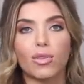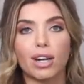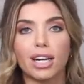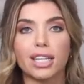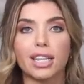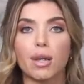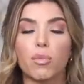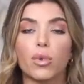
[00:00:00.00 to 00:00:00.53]

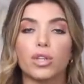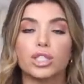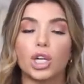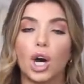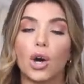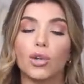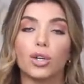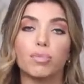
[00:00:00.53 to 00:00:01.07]
wearing them with
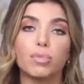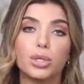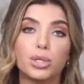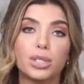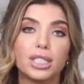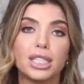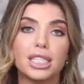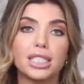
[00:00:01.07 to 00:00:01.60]
taller
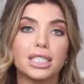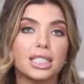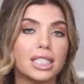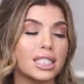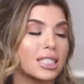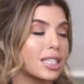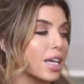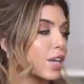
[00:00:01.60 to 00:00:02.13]
boots this
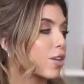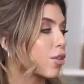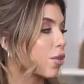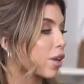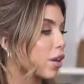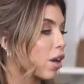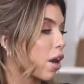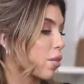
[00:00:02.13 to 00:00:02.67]
season,
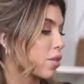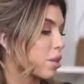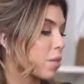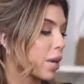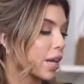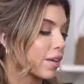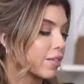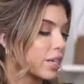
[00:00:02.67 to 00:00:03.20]
throwing it on with a
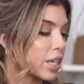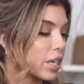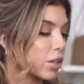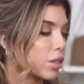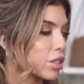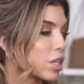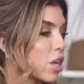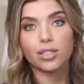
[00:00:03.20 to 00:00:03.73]
pair of heels.